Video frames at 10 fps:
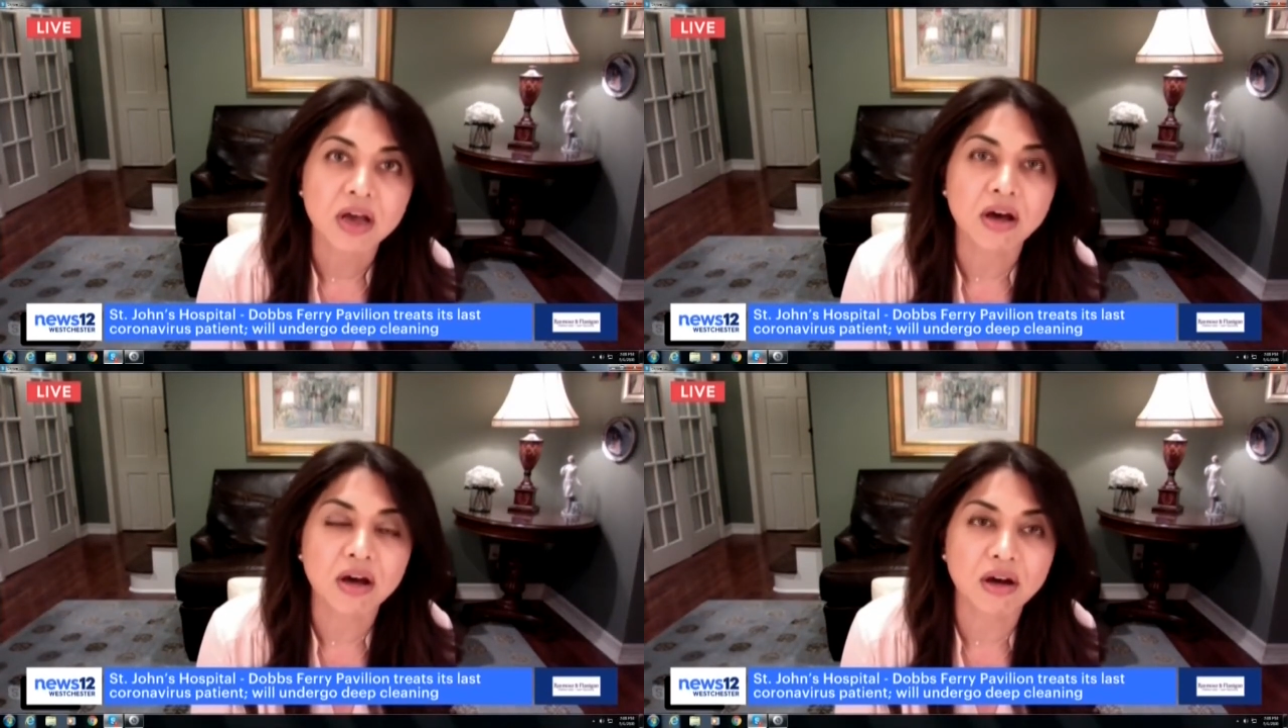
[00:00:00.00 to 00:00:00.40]

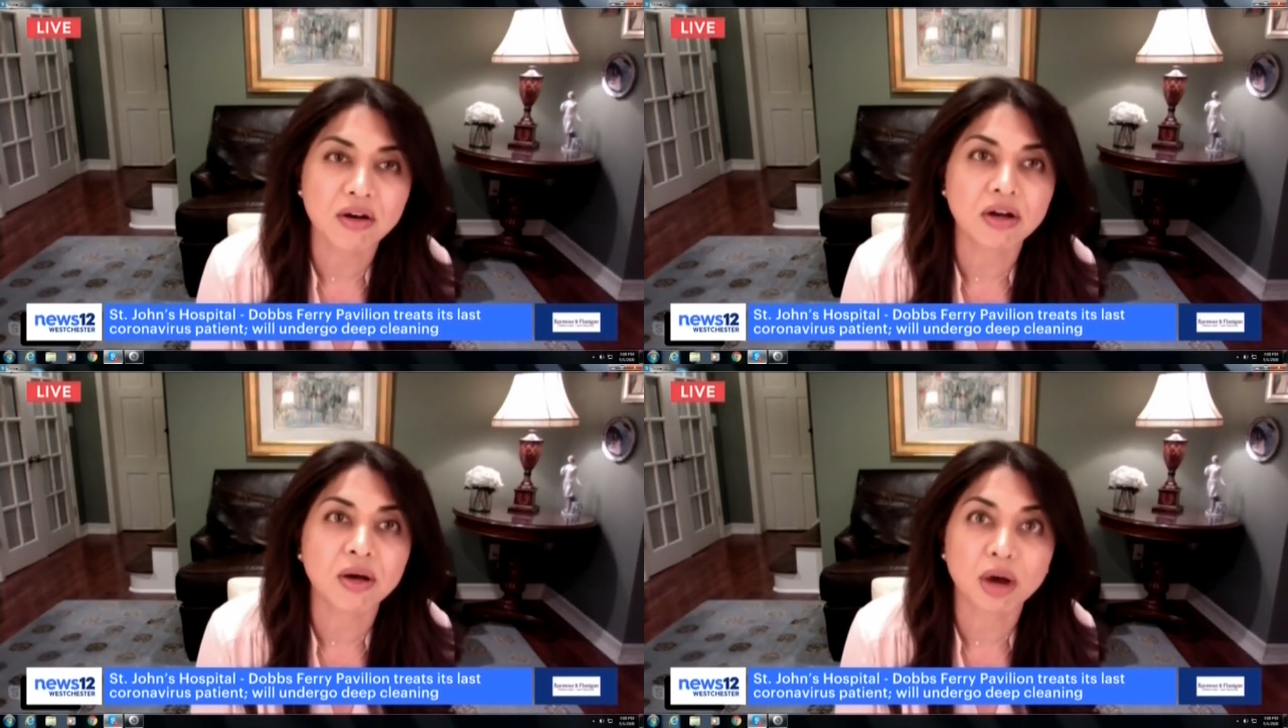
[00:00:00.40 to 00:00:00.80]

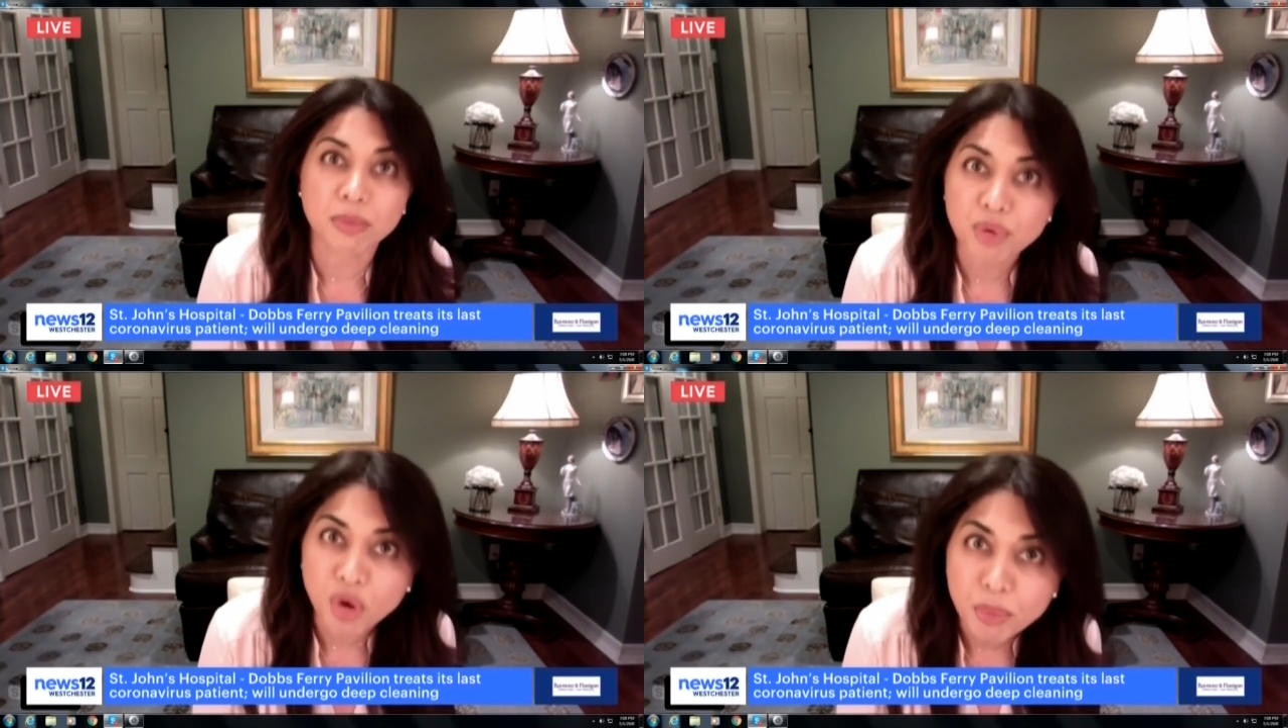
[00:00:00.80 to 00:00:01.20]
are
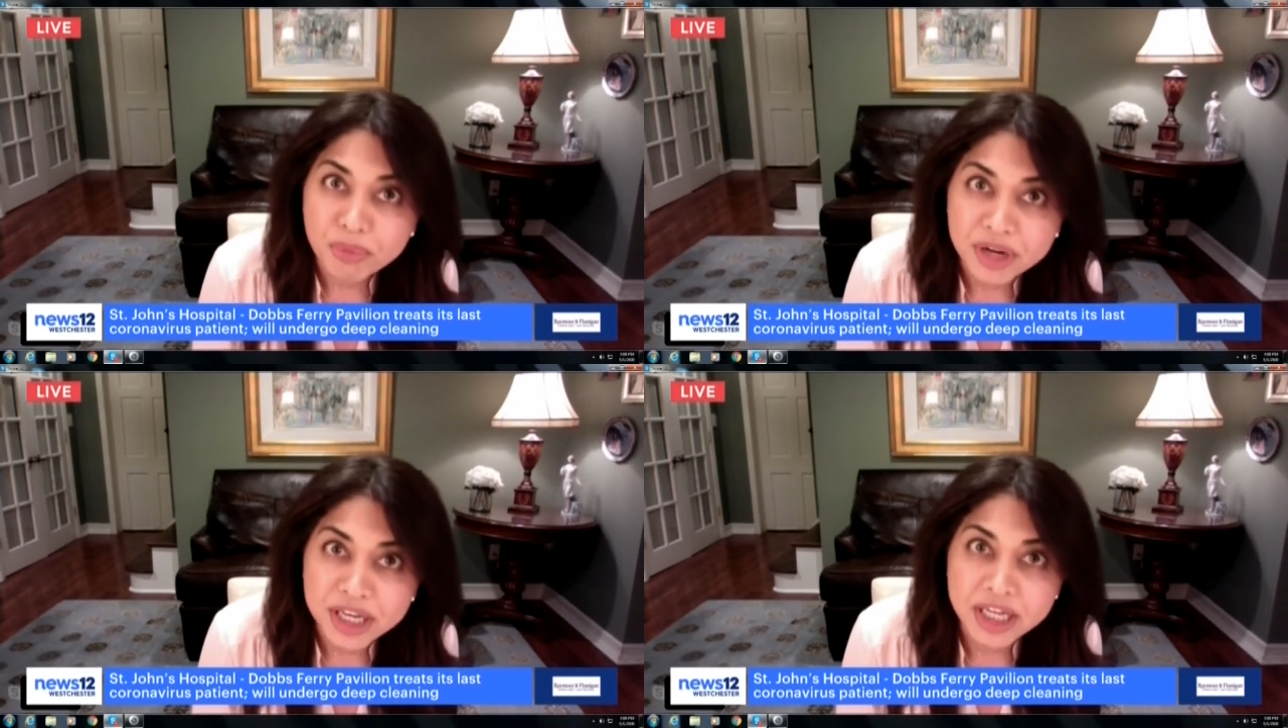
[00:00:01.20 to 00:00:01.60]

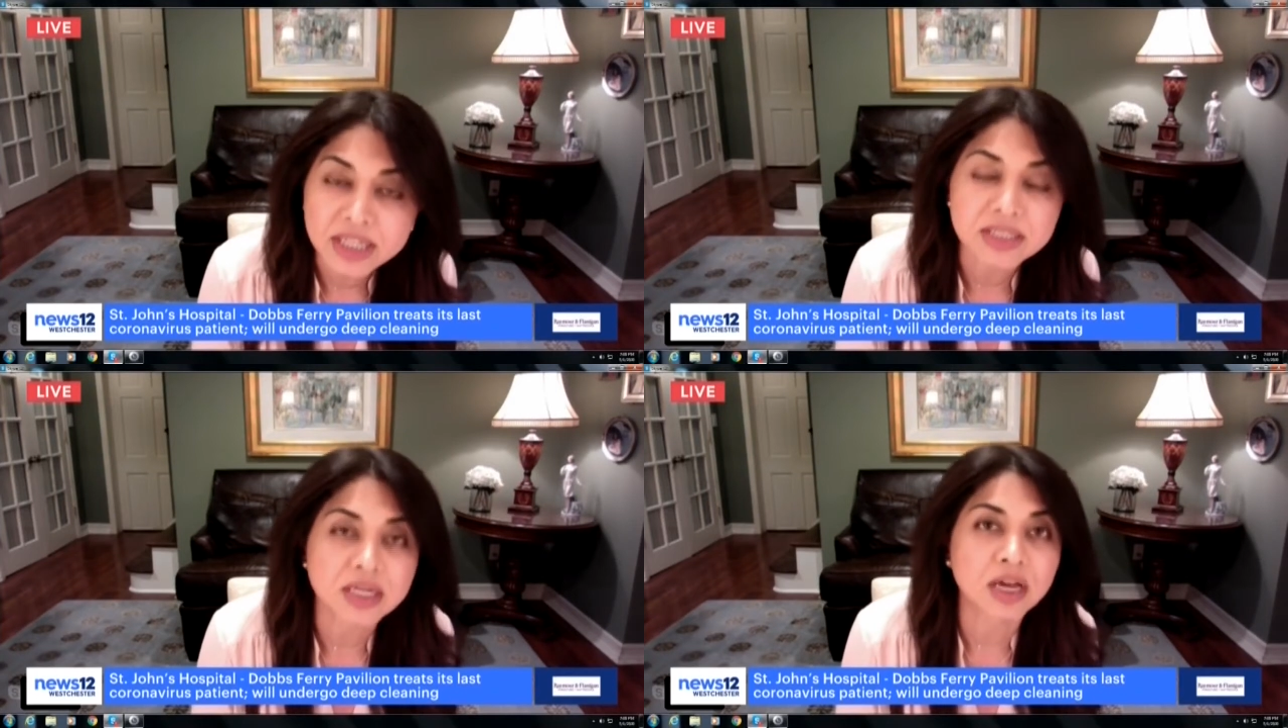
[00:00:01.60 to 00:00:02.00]

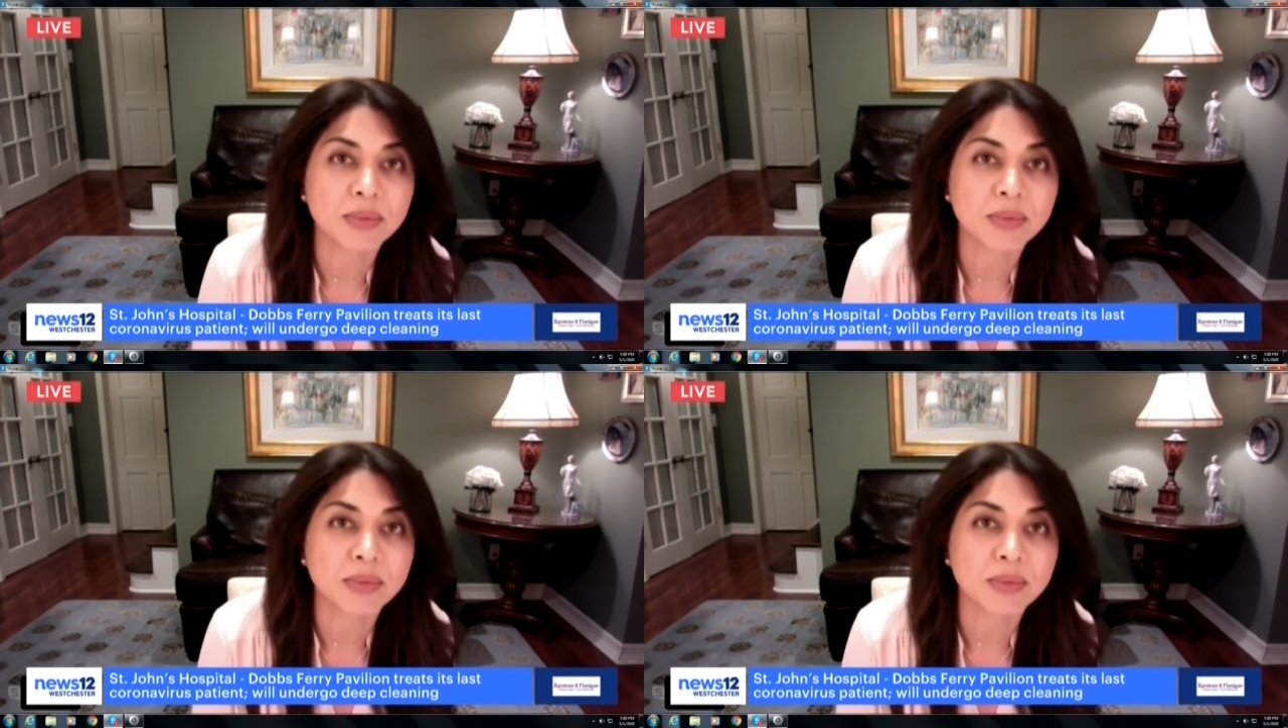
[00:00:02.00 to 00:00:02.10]
appropriate.